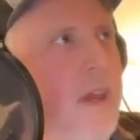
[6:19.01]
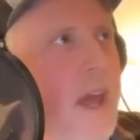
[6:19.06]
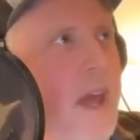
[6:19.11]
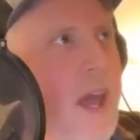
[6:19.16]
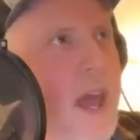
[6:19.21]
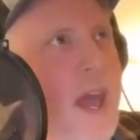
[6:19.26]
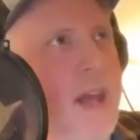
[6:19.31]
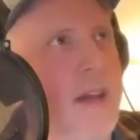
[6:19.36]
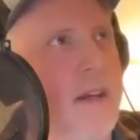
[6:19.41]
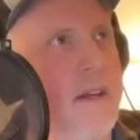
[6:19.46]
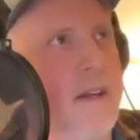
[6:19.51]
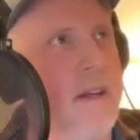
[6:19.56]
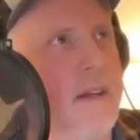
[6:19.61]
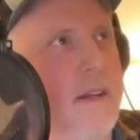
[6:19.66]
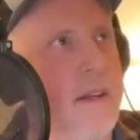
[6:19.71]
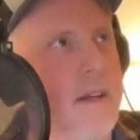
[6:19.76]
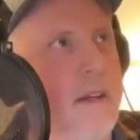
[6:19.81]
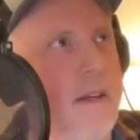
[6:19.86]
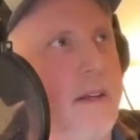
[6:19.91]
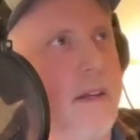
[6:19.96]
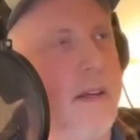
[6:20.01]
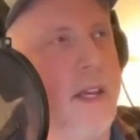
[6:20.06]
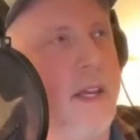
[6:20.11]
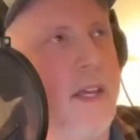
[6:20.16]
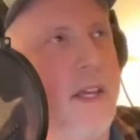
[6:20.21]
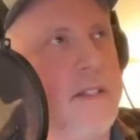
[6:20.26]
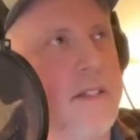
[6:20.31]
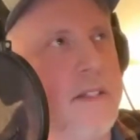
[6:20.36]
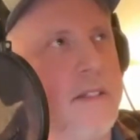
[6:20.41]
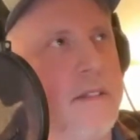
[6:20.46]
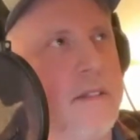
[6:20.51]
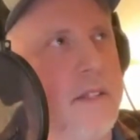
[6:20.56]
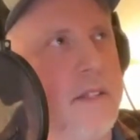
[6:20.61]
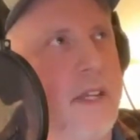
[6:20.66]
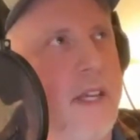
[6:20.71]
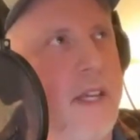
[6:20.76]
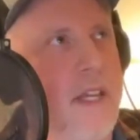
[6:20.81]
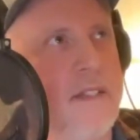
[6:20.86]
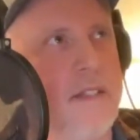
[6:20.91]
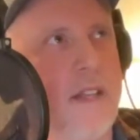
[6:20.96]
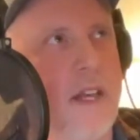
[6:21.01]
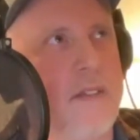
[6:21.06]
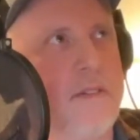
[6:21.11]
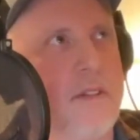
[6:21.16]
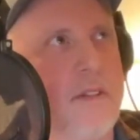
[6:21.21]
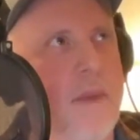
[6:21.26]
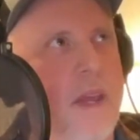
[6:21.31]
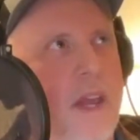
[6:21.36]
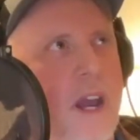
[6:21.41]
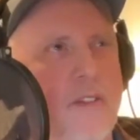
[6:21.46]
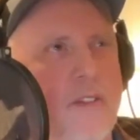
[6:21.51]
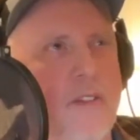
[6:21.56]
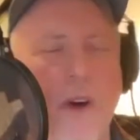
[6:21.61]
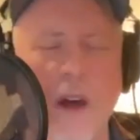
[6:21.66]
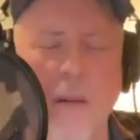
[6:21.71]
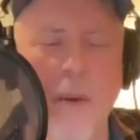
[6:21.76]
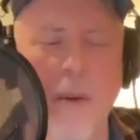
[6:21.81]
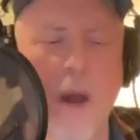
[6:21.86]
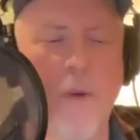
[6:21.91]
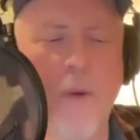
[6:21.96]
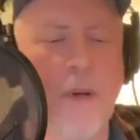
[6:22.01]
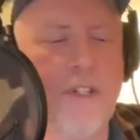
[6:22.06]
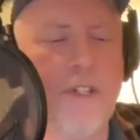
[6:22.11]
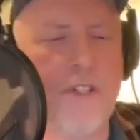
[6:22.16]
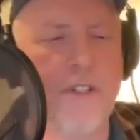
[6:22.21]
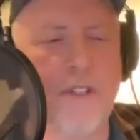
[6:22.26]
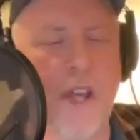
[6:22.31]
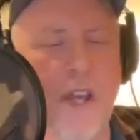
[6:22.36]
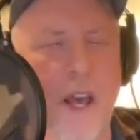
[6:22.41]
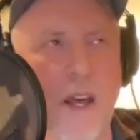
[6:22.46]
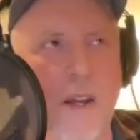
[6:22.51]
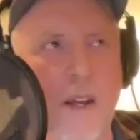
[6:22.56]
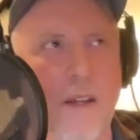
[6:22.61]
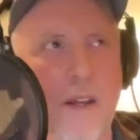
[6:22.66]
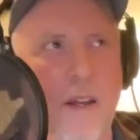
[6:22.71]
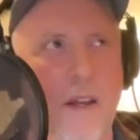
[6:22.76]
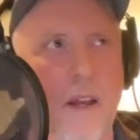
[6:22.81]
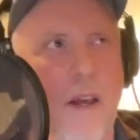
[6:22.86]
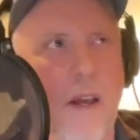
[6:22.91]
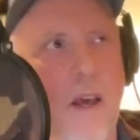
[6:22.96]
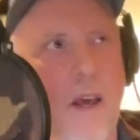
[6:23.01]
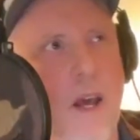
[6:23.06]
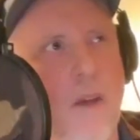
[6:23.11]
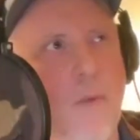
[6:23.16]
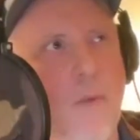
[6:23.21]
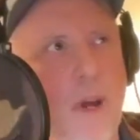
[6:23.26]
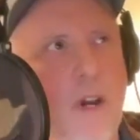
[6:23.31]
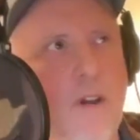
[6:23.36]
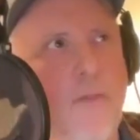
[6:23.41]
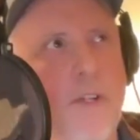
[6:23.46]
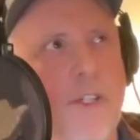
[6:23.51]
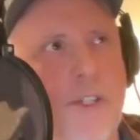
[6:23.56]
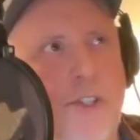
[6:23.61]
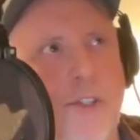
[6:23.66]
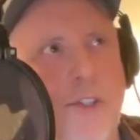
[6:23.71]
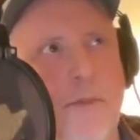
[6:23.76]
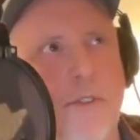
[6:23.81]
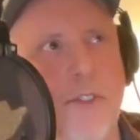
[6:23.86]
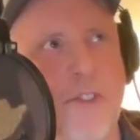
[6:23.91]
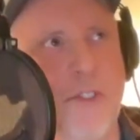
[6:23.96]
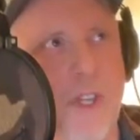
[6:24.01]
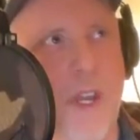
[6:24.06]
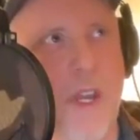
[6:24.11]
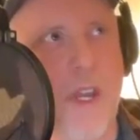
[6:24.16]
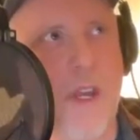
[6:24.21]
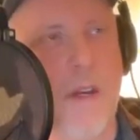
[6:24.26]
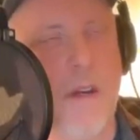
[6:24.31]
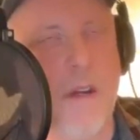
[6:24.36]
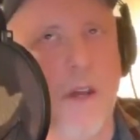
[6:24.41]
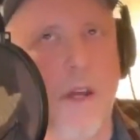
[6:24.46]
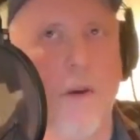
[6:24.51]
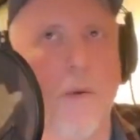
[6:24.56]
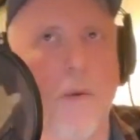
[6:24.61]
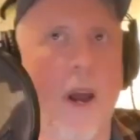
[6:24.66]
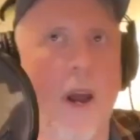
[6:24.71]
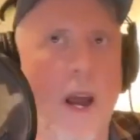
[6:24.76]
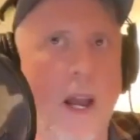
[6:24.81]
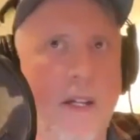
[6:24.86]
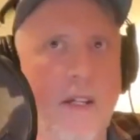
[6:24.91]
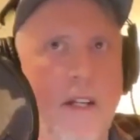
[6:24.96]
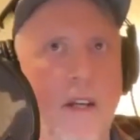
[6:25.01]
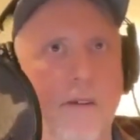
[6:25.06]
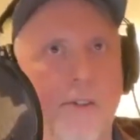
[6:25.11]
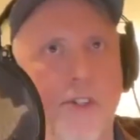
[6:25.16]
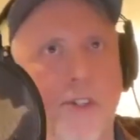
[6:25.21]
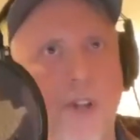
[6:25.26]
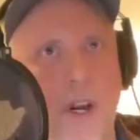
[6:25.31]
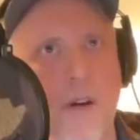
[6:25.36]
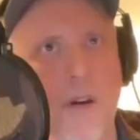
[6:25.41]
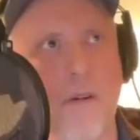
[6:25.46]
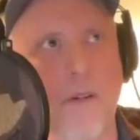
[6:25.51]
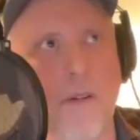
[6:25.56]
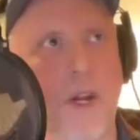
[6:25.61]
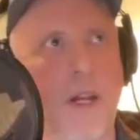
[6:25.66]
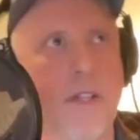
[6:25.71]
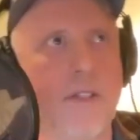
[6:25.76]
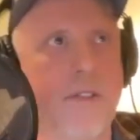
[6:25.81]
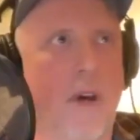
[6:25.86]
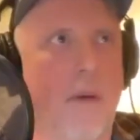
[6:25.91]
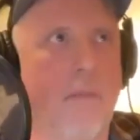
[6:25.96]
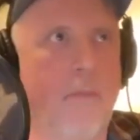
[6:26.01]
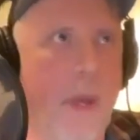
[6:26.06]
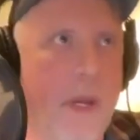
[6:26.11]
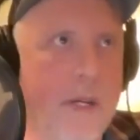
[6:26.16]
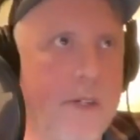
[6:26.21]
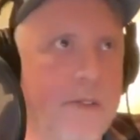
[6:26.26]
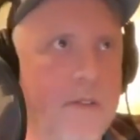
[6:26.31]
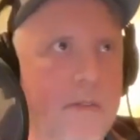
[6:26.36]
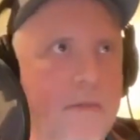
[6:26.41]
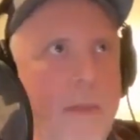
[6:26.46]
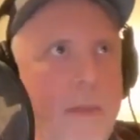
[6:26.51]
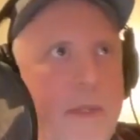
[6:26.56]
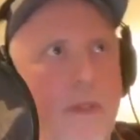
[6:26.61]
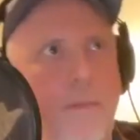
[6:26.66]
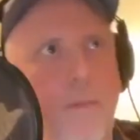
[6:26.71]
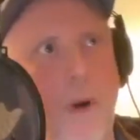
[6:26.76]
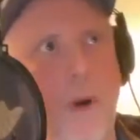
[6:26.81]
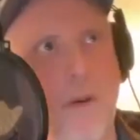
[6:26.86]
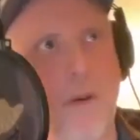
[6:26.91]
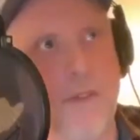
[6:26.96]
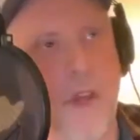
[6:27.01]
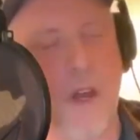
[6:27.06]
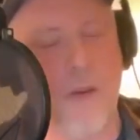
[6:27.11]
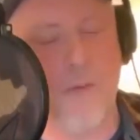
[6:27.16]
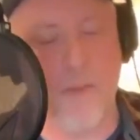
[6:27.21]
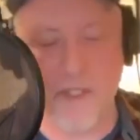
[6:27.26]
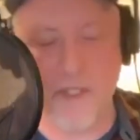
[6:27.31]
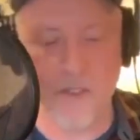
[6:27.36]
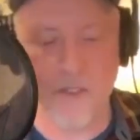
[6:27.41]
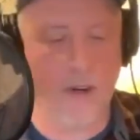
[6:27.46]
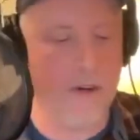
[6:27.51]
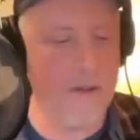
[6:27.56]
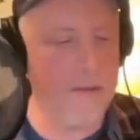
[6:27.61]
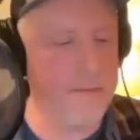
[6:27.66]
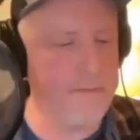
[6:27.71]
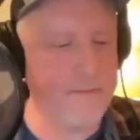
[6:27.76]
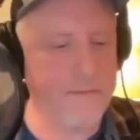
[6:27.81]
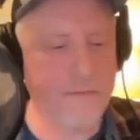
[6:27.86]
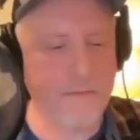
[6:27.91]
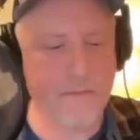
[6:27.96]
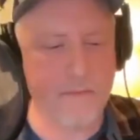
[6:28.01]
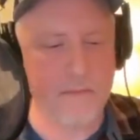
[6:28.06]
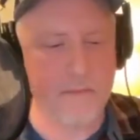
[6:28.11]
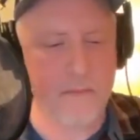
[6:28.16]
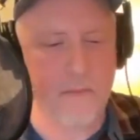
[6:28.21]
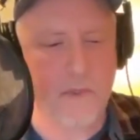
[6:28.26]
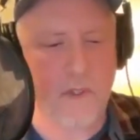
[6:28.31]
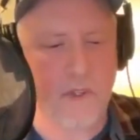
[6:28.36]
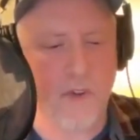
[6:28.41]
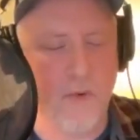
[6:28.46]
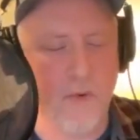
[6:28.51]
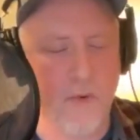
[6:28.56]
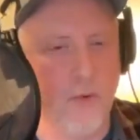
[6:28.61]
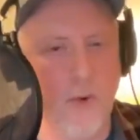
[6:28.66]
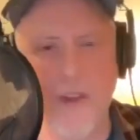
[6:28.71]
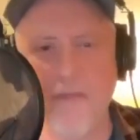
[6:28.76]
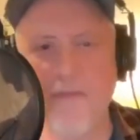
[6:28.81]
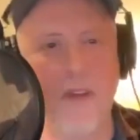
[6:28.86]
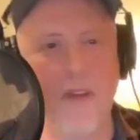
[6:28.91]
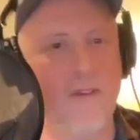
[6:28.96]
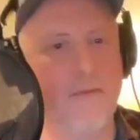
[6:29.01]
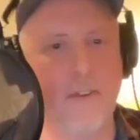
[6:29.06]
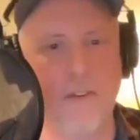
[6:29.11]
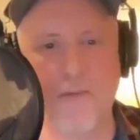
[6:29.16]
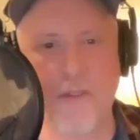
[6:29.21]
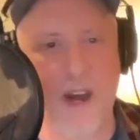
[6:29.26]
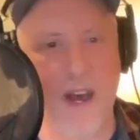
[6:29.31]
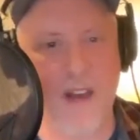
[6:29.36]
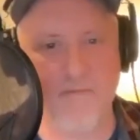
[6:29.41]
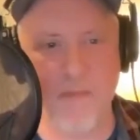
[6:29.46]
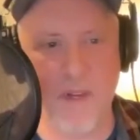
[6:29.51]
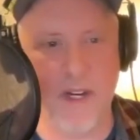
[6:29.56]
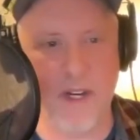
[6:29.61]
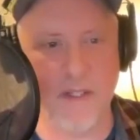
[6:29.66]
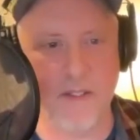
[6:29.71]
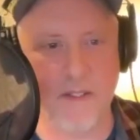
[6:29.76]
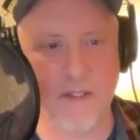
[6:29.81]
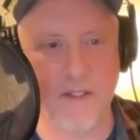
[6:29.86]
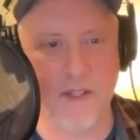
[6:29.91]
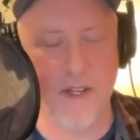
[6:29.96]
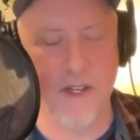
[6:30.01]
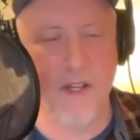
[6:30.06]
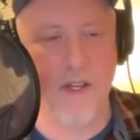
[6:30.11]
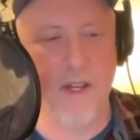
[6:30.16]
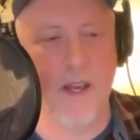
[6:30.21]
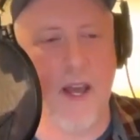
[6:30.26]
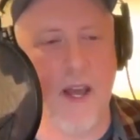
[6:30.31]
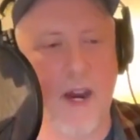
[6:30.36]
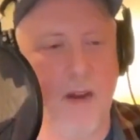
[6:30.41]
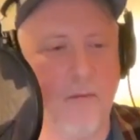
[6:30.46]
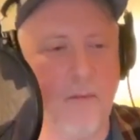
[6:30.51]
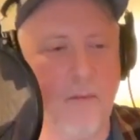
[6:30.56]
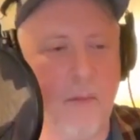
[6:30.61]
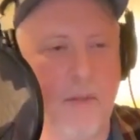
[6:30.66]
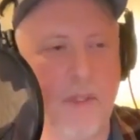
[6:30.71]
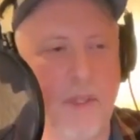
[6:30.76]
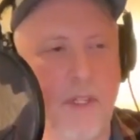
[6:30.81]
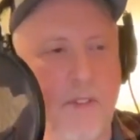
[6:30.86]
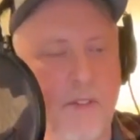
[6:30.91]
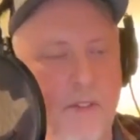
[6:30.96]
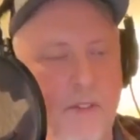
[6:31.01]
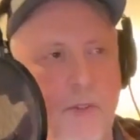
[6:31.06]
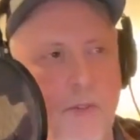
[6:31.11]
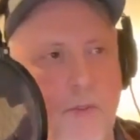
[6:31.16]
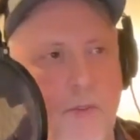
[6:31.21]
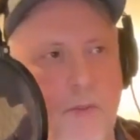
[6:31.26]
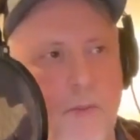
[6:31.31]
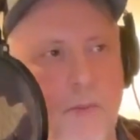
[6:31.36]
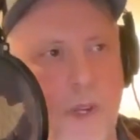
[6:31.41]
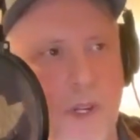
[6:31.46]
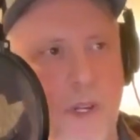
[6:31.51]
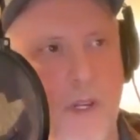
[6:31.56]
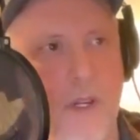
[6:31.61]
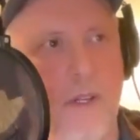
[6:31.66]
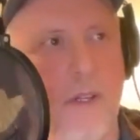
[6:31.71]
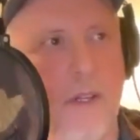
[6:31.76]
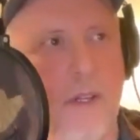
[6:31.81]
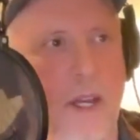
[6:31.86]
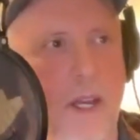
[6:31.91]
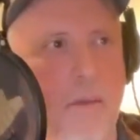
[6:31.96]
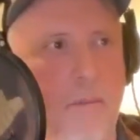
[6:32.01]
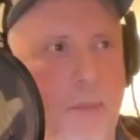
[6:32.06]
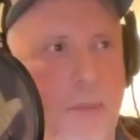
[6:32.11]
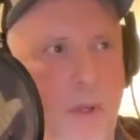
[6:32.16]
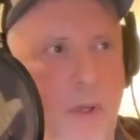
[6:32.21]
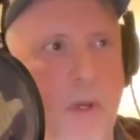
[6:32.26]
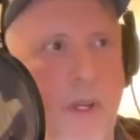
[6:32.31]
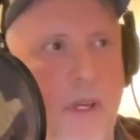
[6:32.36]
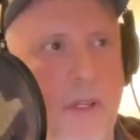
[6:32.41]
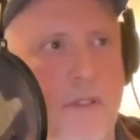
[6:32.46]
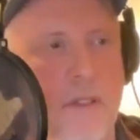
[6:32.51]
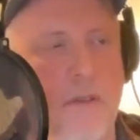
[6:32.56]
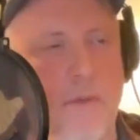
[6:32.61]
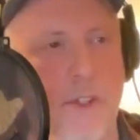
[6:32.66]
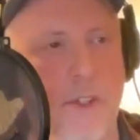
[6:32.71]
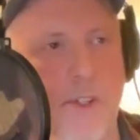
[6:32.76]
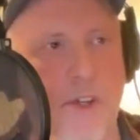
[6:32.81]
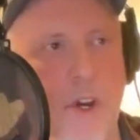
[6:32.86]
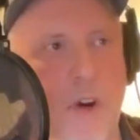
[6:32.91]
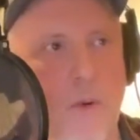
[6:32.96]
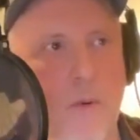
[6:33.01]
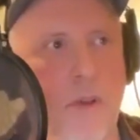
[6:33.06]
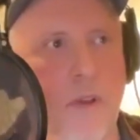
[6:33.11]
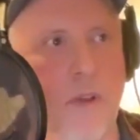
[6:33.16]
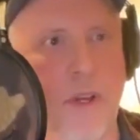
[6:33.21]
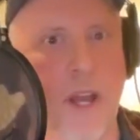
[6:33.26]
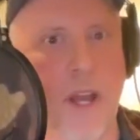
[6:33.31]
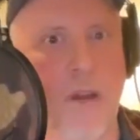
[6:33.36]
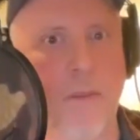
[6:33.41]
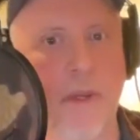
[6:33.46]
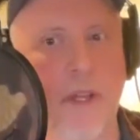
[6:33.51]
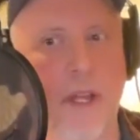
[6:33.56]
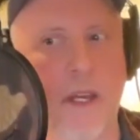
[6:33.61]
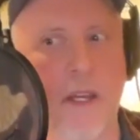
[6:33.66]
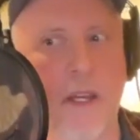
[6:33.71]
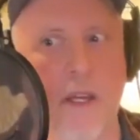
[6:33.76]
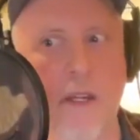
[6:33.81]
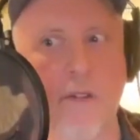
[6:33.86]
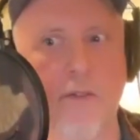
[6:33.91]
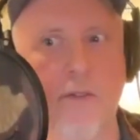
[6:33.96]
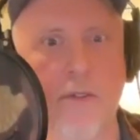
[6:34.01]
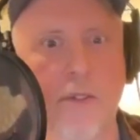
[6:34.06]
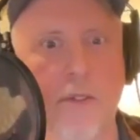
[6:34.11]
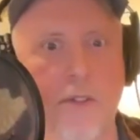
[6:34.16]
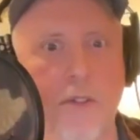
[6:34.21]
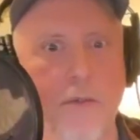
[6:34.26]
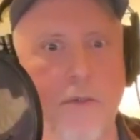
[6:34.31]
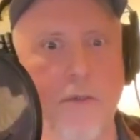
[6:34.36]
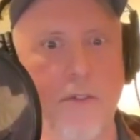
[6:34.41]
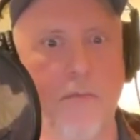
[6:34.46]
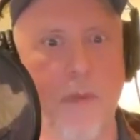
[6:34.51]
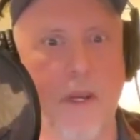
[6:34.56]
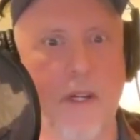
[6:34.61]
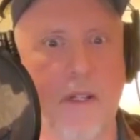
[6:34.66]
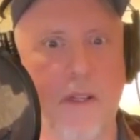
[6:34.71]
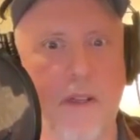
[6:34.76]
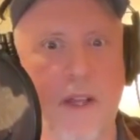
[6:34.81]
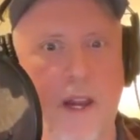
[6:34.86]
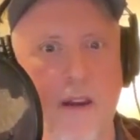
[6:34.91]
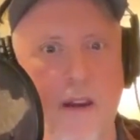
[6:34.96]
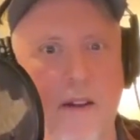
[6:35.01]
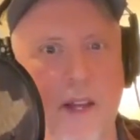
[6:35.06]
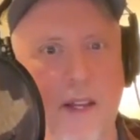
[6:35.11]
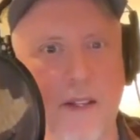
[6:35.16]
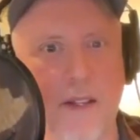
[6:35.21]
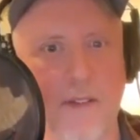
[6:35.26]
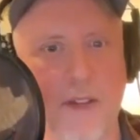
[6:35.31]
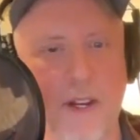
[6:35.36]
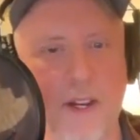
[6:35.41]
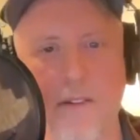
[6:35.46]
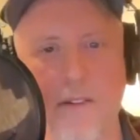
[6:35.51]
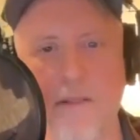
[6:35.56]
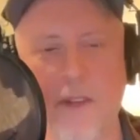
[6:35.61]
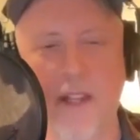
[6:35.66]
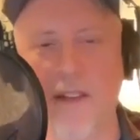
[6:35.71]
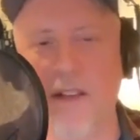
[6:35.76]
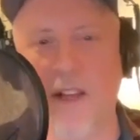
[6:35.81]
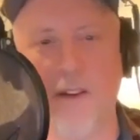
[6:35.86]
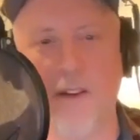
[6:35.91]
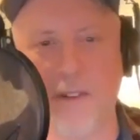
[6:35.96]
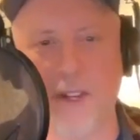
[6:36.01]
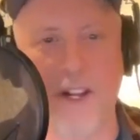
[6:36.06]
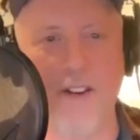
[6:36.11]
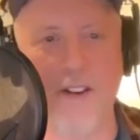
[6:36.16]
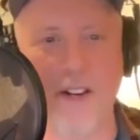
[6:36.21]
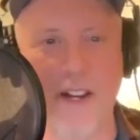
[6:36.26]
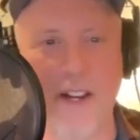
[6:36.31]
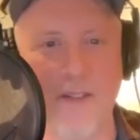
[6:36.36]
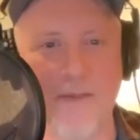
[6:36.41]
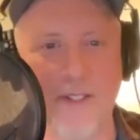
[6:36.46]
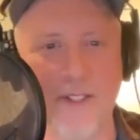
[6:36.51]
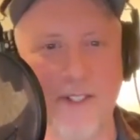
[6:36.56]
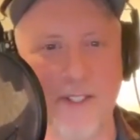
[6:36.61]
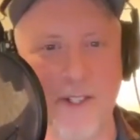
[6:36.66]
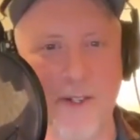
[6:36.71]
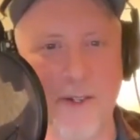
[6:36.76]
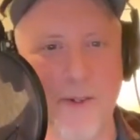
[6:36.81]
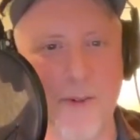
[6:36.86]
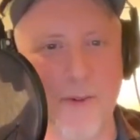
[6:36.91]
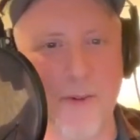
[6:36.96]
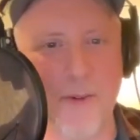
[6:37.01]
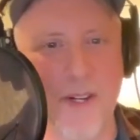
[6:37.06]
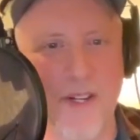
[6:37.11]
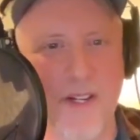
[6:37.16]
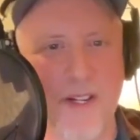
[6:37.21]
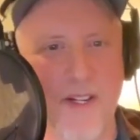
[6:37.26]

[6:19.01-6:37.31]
And he says to me, I thought about what you said. And what if we shoot a scene where I tell Cheryl that I saw a picture of him at the post office, and we start riffing for 5 minutes. And I remember these two like employees of the show were looking at me like, introduce me to Larry. Like they loved Larry David too.